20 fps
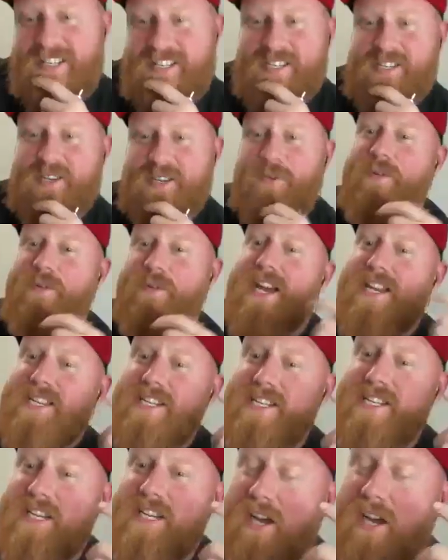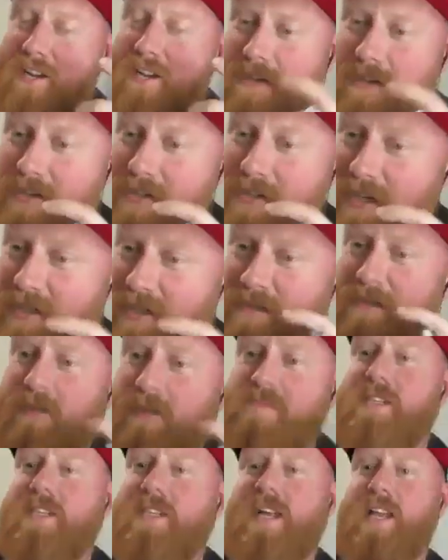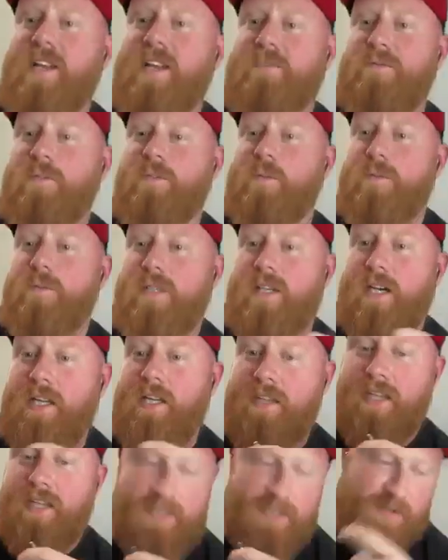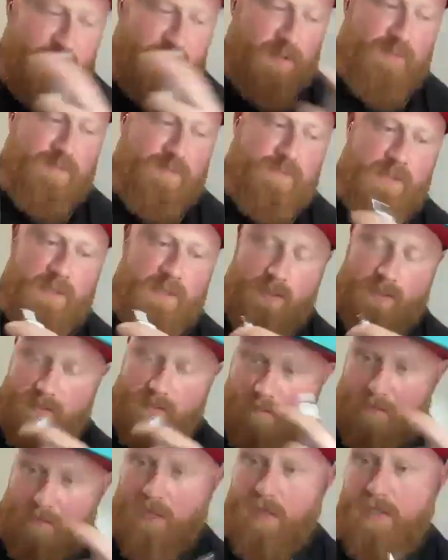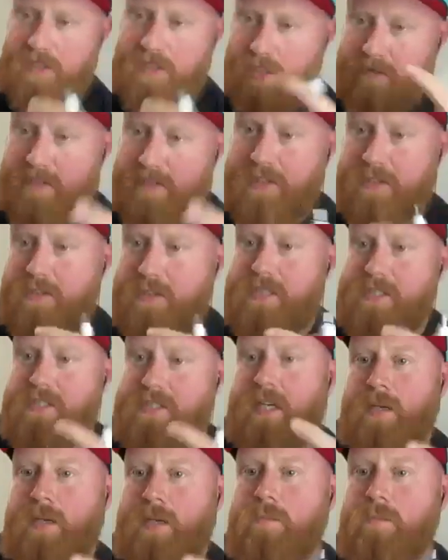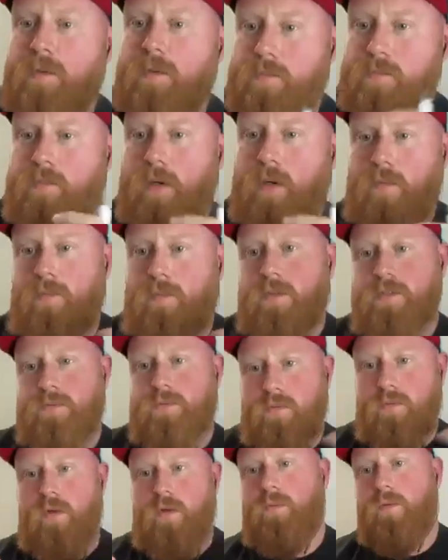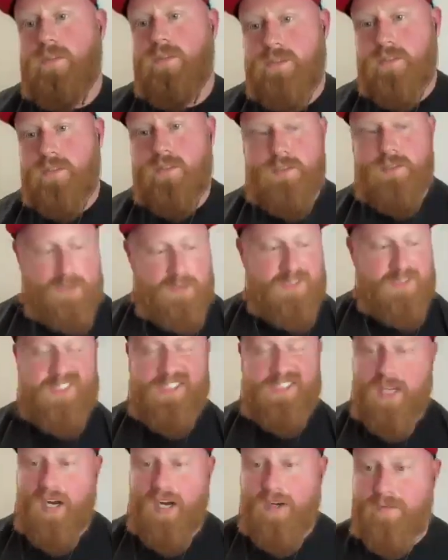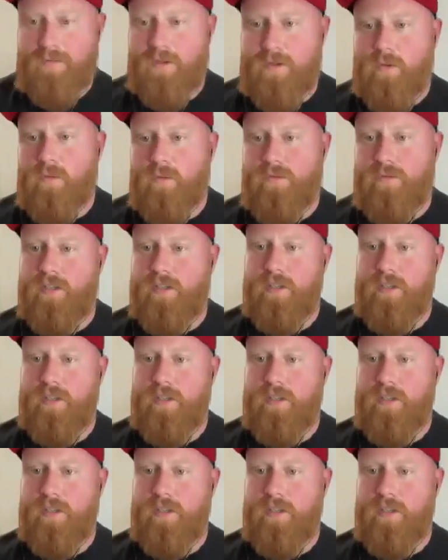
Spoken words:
So where did it? I know you said you moved to California, and that sort of perked your interest up. What was the start of it all for